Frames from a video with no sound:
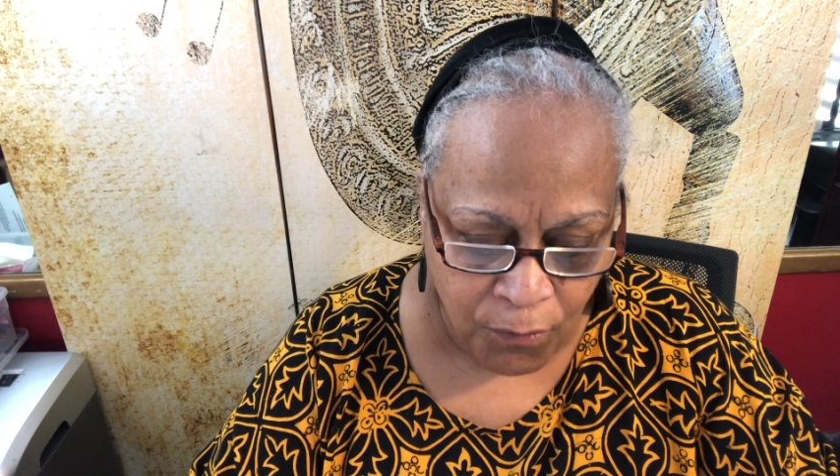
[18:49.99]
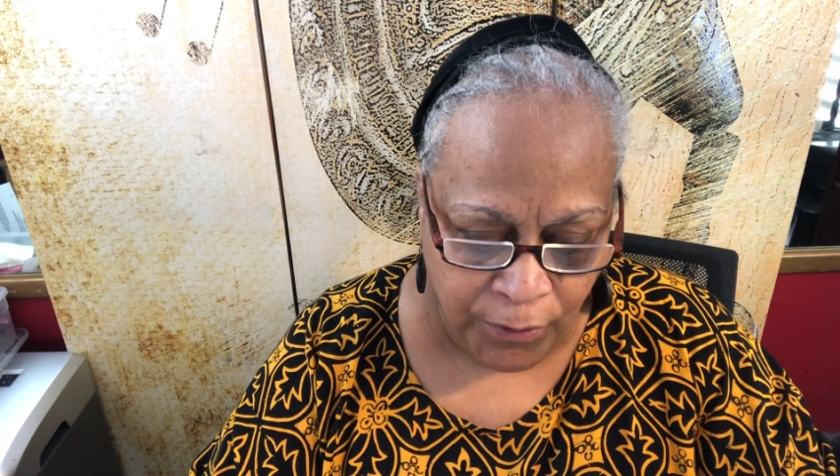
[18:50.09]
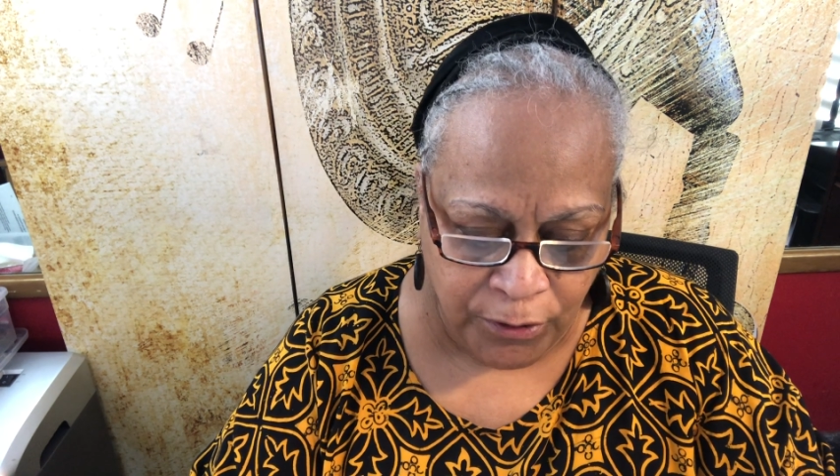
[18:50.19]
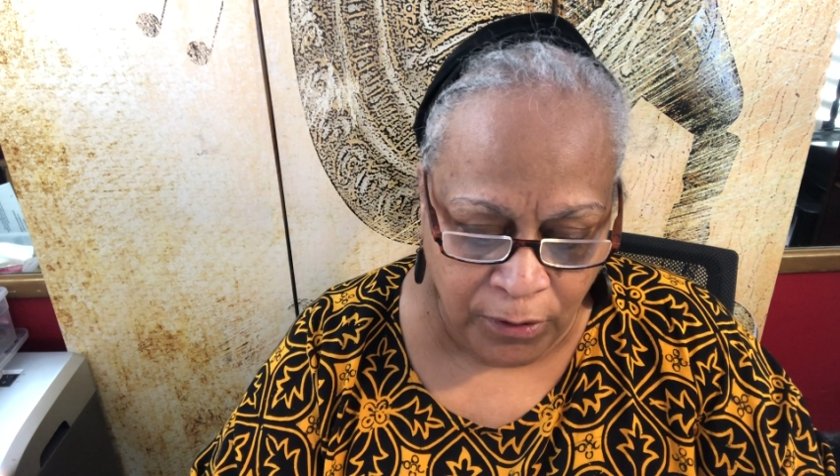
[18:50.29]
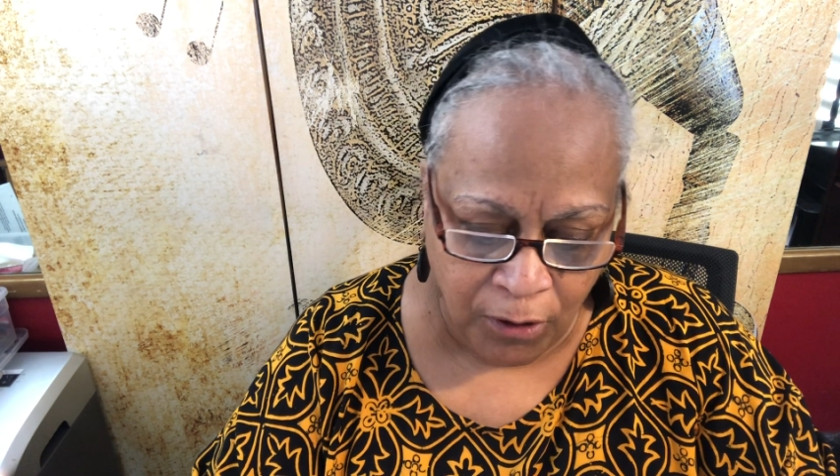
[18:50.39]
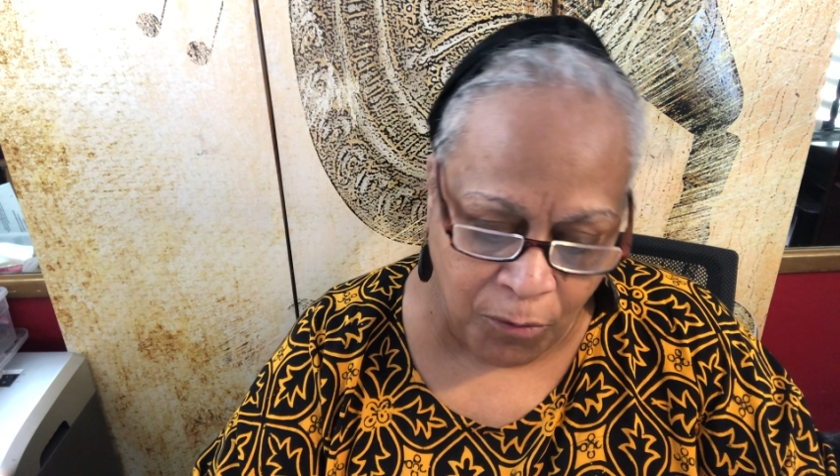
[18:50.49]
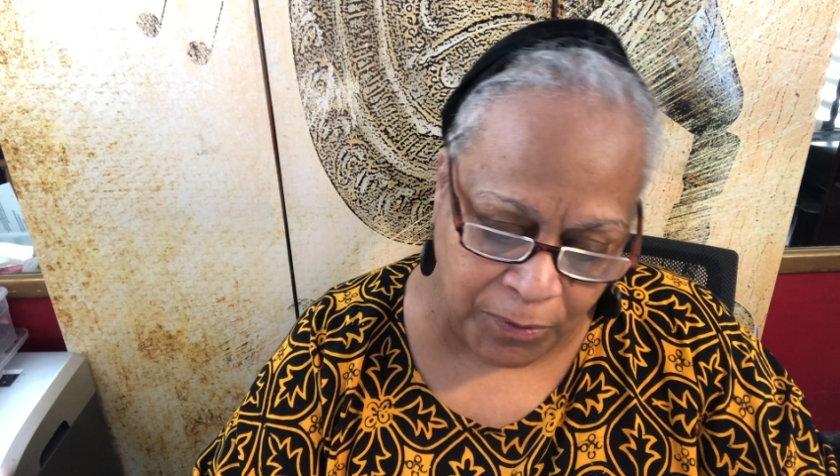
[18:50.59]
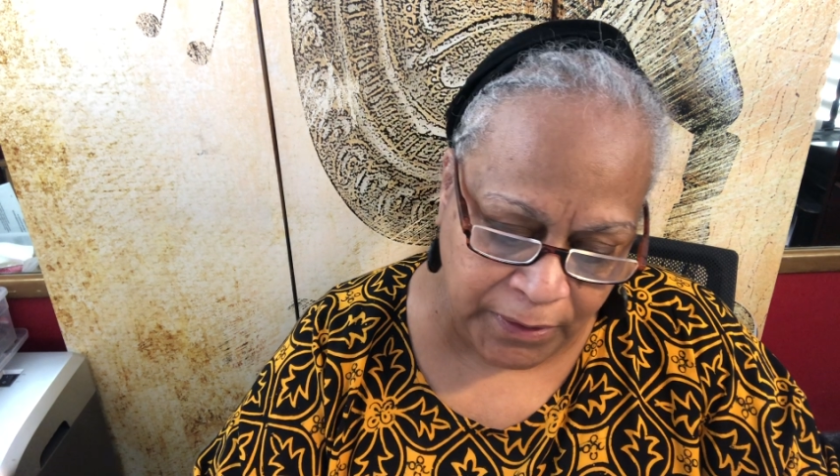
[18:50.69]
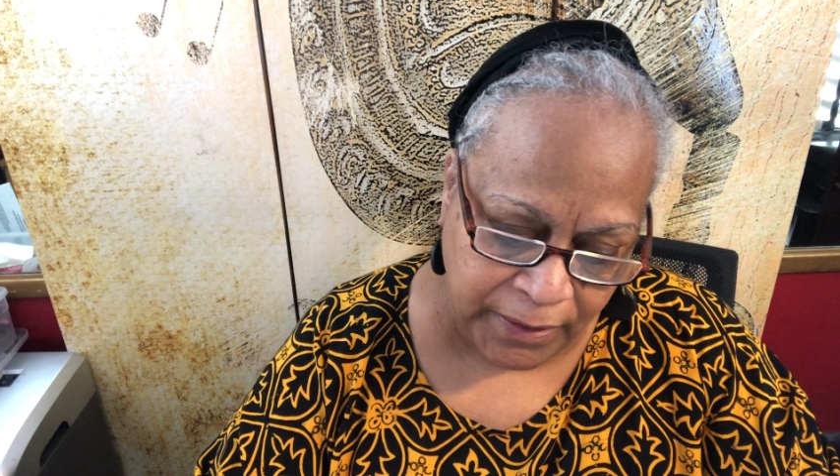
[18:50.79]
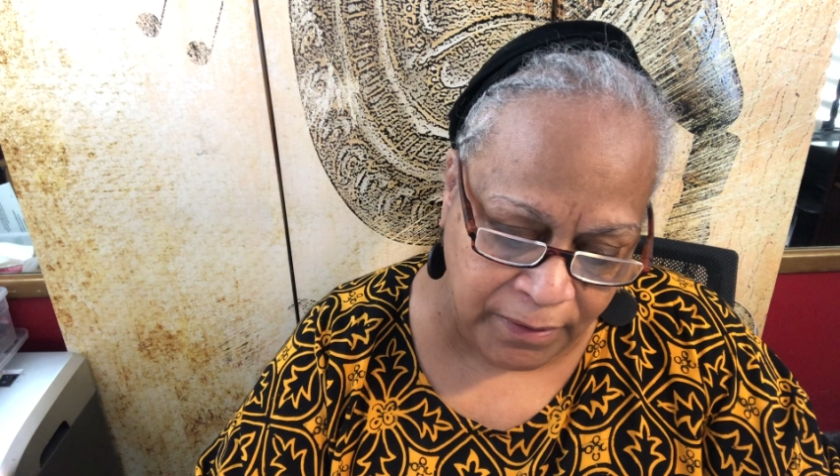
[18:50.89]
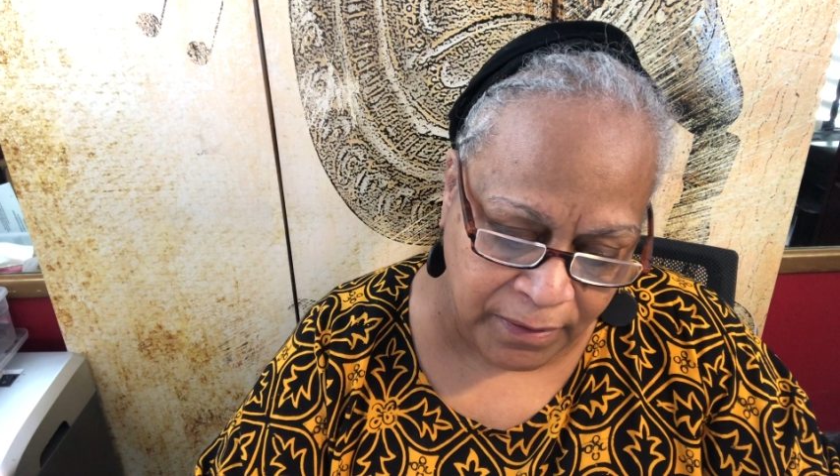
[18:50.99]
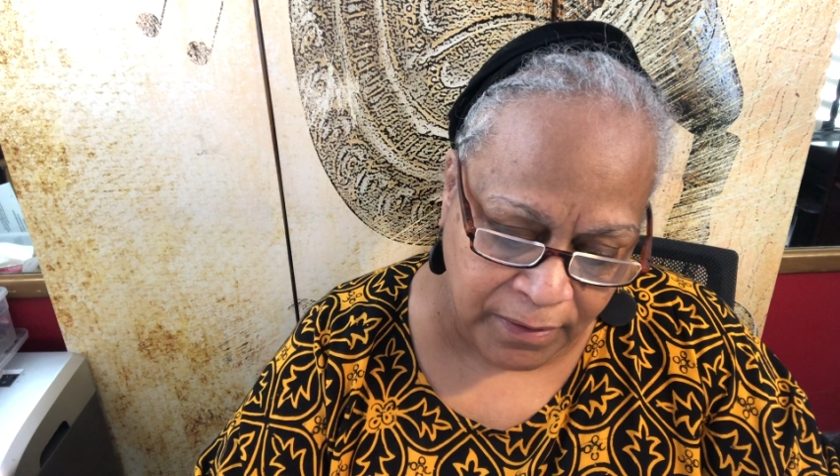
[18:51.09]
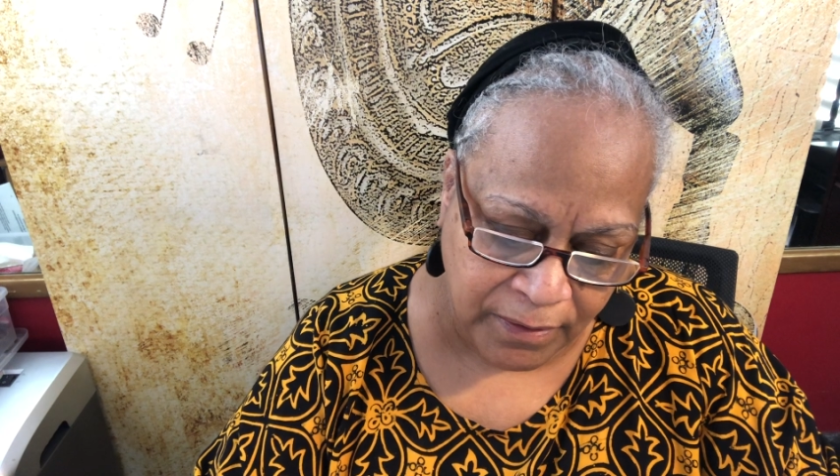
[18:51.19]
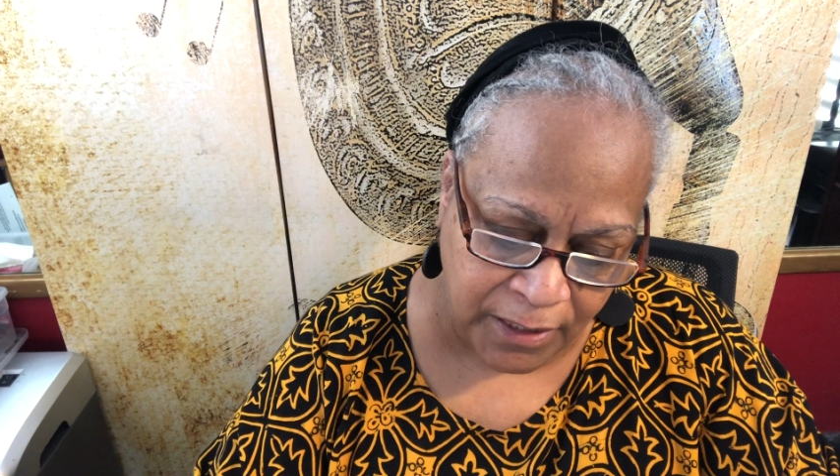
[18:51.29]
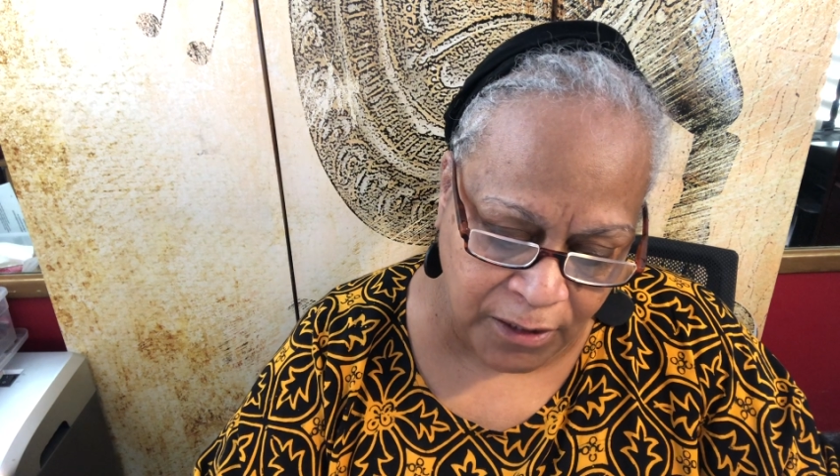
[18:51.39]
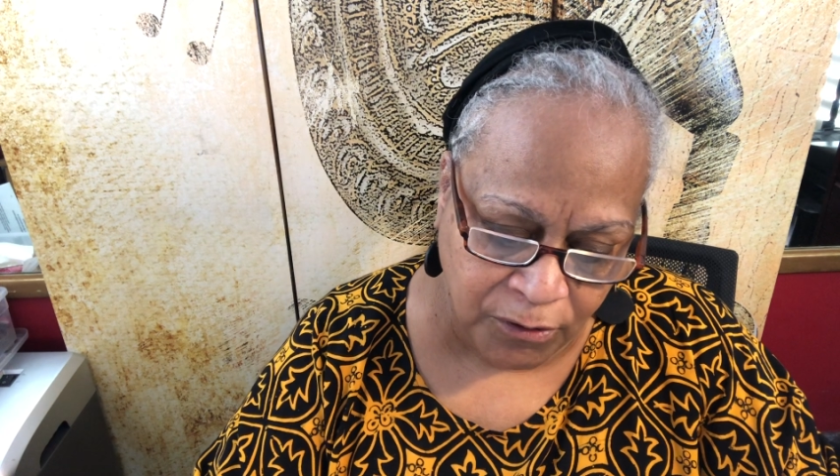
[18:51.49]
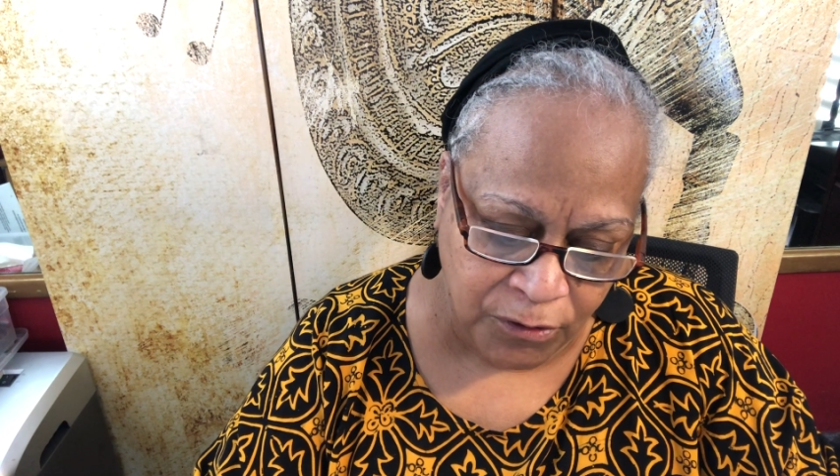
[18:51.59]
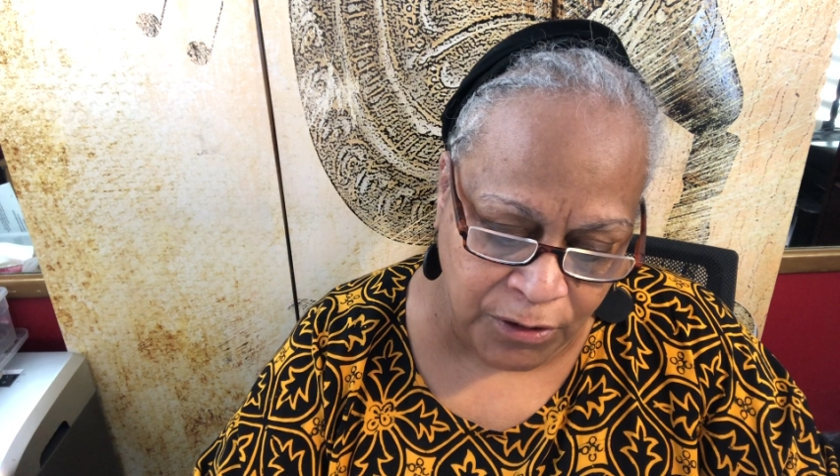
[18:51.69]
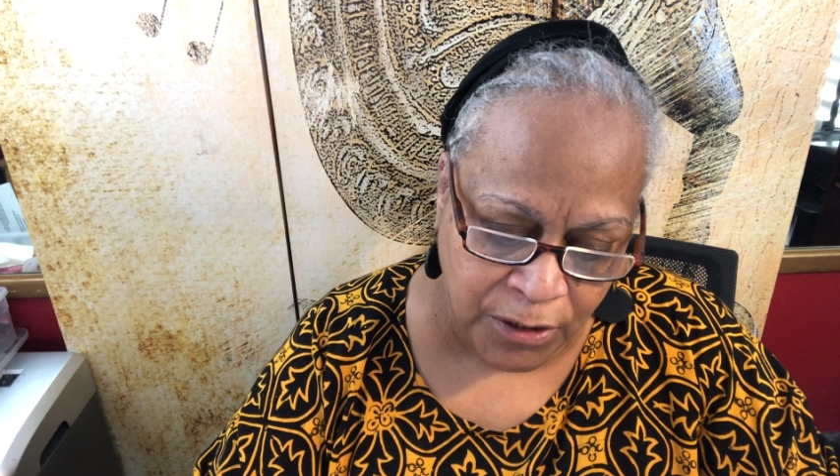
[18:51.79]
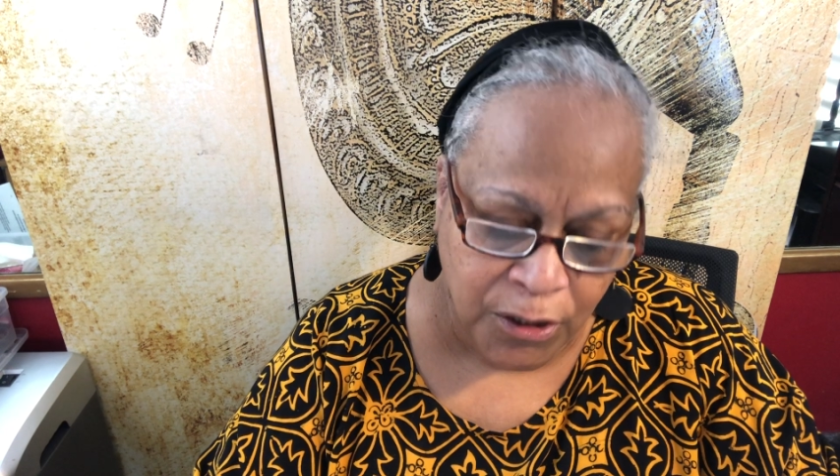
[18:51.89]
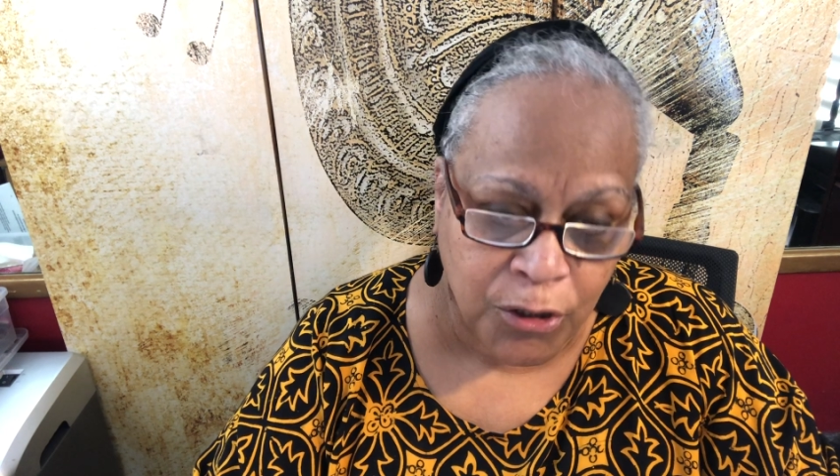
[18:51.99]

which globally killed